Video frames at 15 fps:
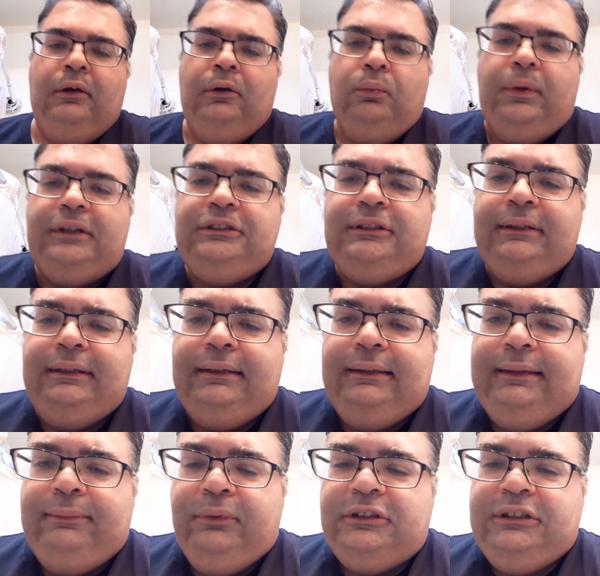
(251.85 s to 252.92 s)
which it
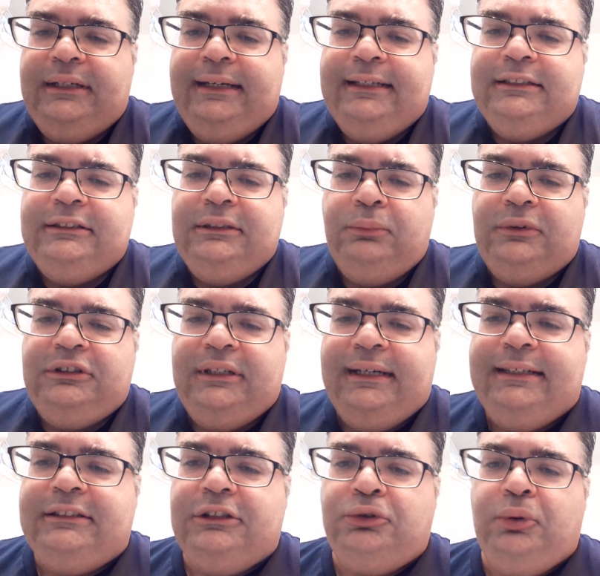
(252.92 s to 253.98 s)

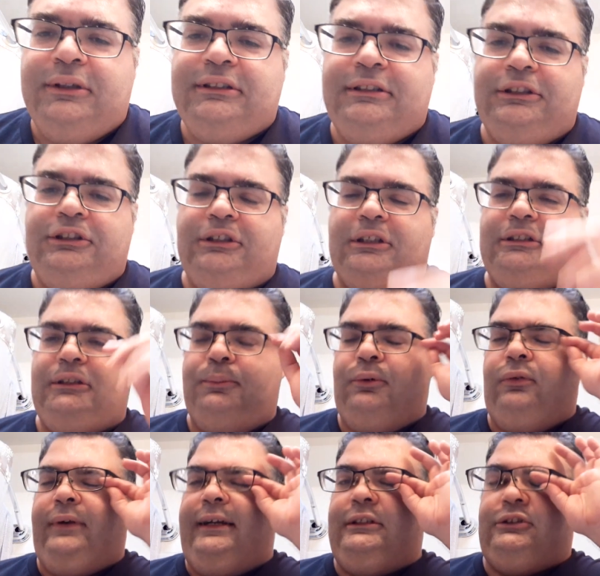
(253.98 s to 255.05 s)
is a twist
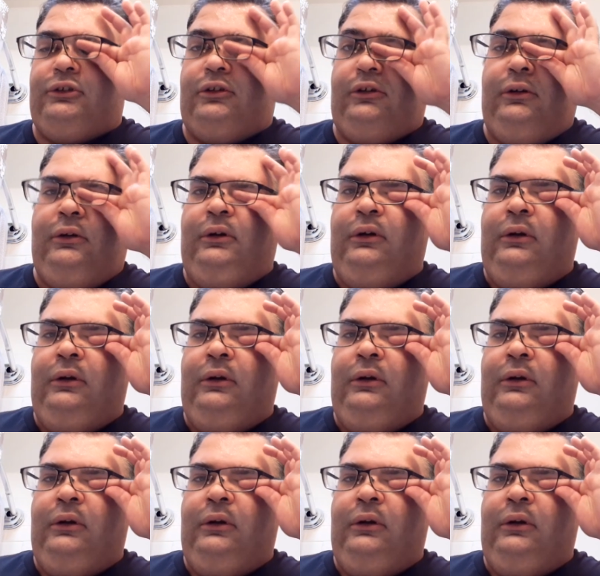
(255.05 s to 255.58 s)
adjustable razor.